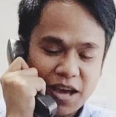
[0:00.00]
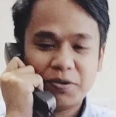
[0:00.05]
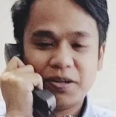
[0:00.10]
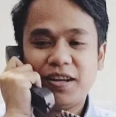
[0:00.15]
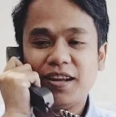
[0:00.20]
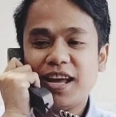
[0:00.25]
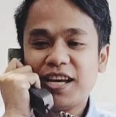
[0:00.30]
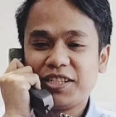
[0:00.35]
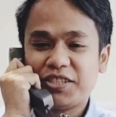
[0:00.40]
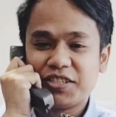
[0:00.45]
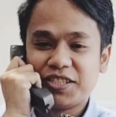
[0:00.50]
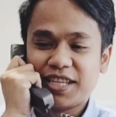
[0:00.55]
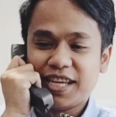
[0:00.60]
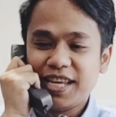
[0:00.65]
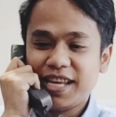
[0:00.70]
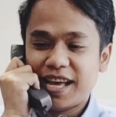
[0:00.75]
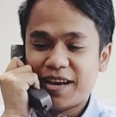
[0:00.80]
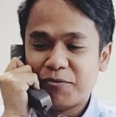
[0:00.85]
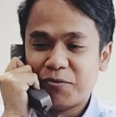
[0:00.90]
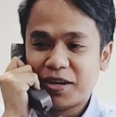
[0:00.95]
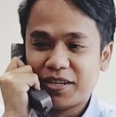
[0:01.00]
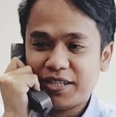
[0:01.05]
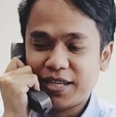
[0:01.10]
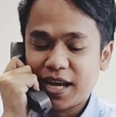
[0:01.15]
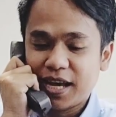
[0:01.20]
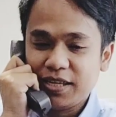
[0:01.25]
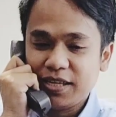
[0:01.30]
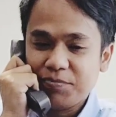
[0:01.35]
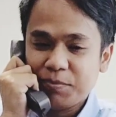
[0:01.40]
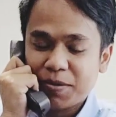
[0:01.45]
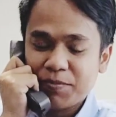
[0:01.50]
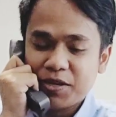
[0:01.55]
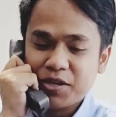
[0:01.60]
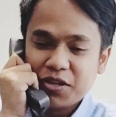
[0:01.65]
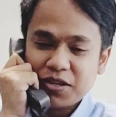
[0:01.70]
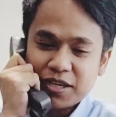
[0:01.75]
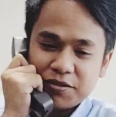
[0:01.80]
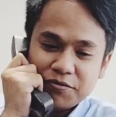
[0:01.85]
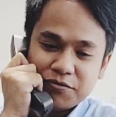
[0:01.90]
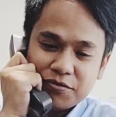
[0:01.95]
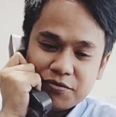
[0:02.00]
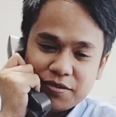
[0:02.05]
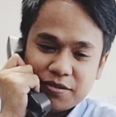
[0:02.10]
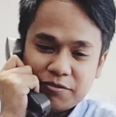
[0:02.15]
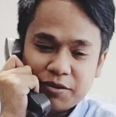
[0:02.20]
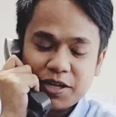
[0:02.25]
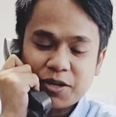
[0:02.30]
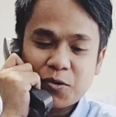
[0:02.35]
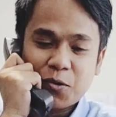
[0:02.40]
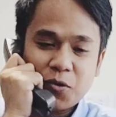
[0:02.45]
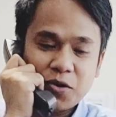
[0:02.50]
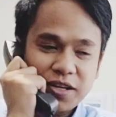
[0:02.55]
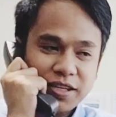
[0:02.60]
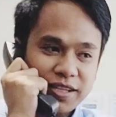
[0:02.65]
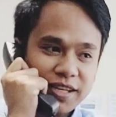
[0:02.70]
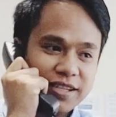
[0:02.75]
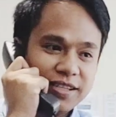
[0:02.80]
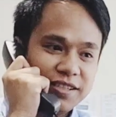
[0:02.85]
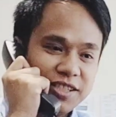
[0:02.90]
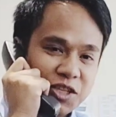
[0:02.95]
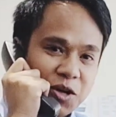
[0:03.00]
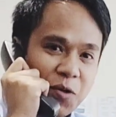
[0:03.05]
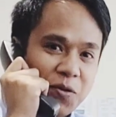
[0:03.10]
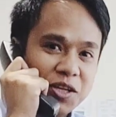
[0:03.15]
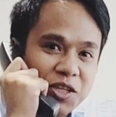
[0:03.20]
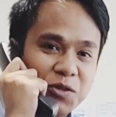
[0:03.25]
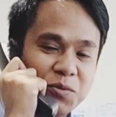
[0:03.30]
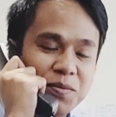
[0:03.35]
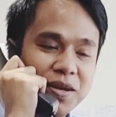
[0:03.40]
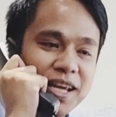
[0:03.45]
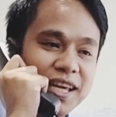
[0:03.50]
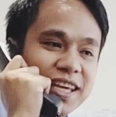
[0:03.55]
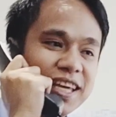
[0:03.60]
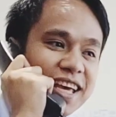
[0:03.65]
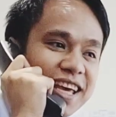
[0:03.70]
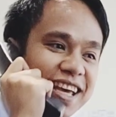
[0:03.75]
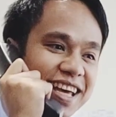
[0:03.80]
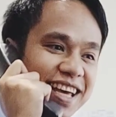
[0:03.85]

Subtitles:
I would like to see that one day. Maybe you can record it and show it to me.